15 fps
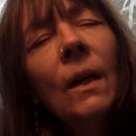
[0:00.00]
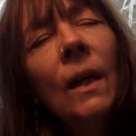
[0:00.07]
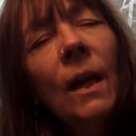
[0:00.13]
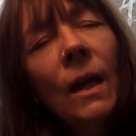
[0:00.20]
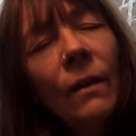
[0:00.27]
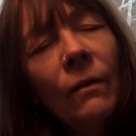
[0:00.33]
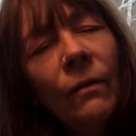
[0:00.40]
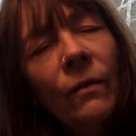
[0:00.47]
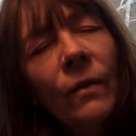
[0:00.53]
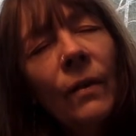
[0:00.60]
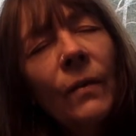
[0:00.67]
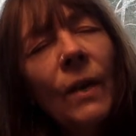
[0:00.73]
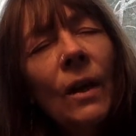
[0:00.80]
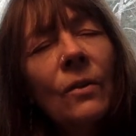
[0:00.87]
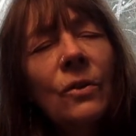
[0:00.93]
If
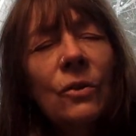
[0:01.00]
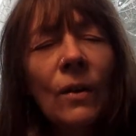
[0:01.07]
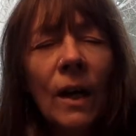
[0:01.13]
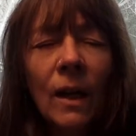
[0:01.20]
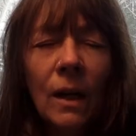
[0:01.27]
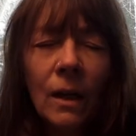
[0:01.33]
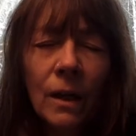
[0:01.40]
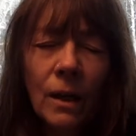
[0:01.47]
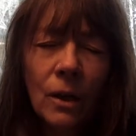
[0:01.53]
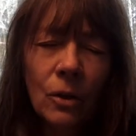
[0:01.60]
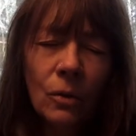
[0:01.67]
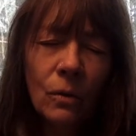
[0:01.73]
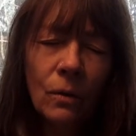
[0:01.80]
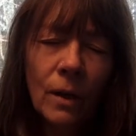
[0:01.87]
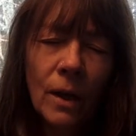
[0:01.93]
they are strangling
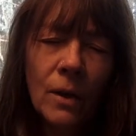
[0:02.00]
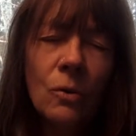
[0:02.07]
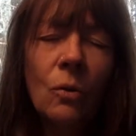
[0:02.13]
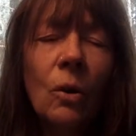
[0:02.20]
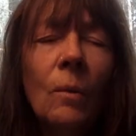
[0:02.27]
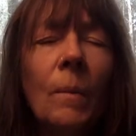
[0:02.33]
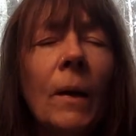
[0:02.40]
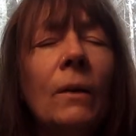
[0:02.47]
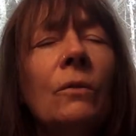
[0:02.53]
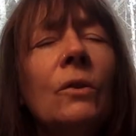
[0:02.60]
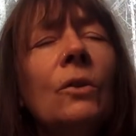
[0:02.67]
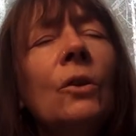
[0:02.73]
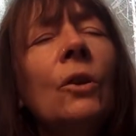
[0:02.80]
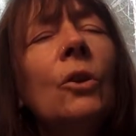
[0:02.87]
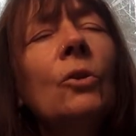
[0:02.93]
you and you're about
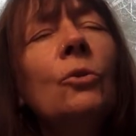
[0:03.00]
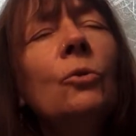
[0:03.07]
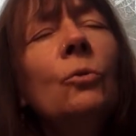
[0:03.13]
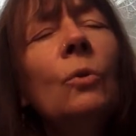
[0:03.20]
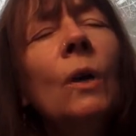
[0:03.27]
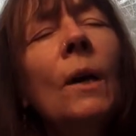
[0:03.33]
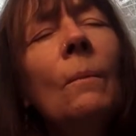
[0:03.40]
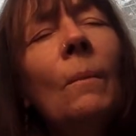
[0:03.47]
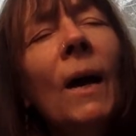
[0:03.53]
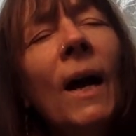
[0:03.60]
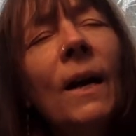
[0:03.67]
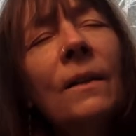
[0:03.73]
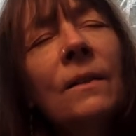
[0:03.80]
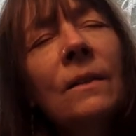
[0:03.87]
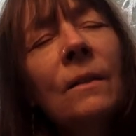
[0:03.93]
to
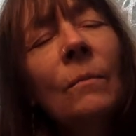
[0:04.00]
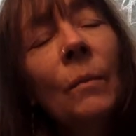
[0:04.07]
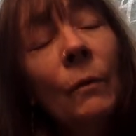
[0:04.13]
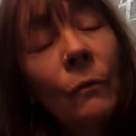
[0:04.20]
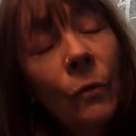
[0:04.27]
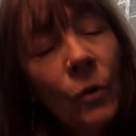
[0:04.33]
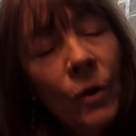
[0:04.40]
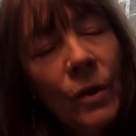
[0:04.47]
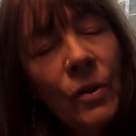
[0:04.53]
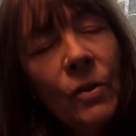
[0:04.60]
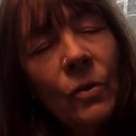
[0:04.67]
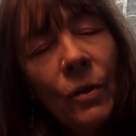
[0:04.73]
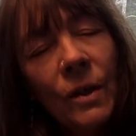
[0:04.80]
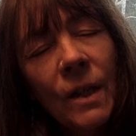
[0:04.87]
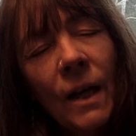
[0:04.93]
pass before it's
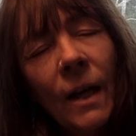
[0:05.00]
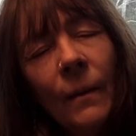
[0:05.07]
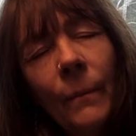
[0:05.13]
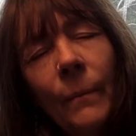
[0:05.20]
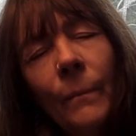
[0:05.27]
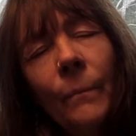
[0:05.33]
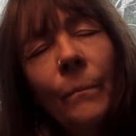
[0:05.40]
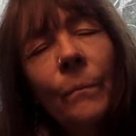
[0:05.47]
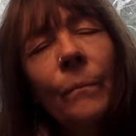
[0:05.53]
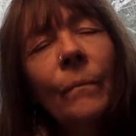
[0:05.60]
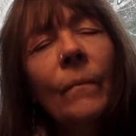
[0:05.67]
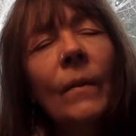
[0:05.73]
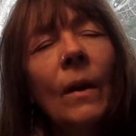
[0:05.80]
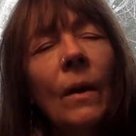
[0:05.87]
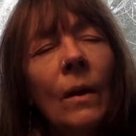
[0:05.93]
your time,
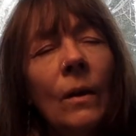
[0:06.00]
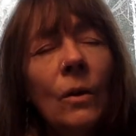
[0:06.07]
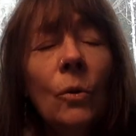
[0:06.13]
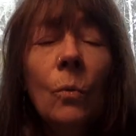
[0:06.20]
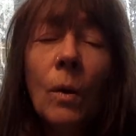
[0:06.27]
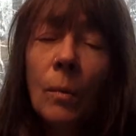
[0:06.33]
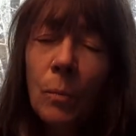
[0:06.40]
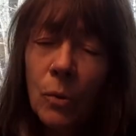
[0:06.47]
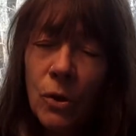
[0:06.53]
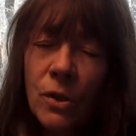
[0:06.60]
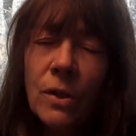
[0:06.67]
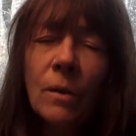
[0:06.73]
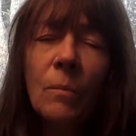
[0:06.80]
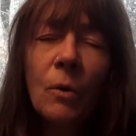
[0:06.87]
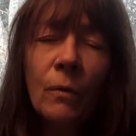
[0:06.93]
you will
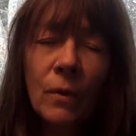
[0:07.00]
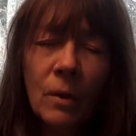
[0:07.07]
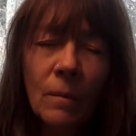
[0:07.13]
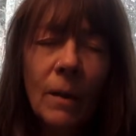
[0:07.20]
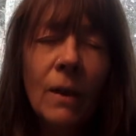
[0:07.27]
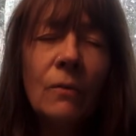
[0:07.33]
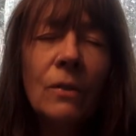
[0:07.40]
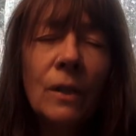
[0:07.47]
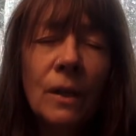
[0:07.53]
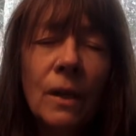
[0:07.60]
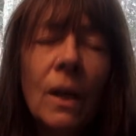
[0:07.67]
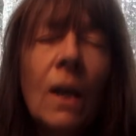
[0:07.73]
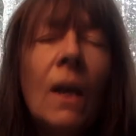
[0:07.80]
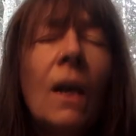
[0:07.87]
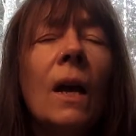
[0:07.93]
push them over the mountain,
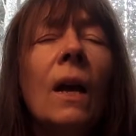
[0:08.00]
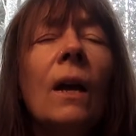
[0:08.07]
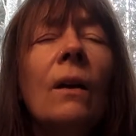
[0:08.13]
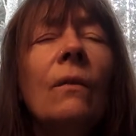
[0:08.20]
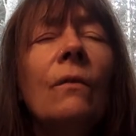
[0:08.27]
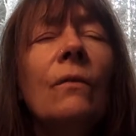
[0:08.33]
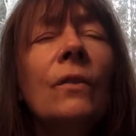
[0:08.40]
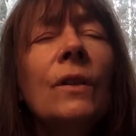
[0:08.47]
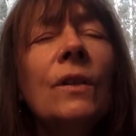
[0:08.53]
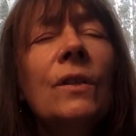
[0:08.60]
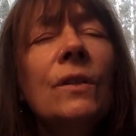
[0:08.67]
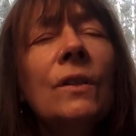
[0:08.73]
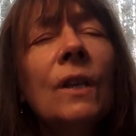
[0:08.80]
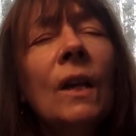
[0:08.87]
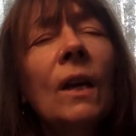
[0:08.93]
every
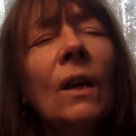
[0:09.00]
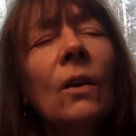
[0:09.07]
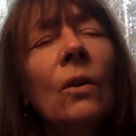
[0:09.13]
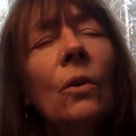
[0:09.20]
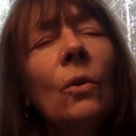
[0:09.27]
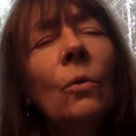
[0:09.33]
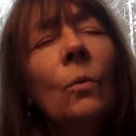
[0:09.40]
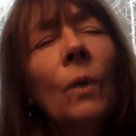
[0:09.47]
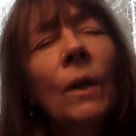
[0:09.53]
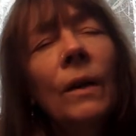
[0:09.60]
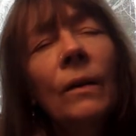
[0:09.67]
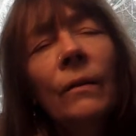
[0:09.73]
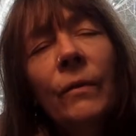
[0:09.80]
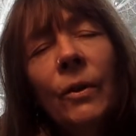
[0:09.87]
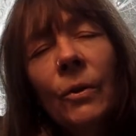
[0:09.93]
single one
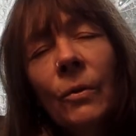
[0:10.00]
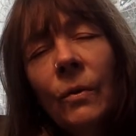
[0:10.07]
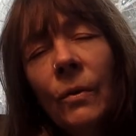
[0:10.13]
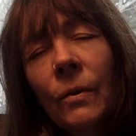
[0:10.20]
of you.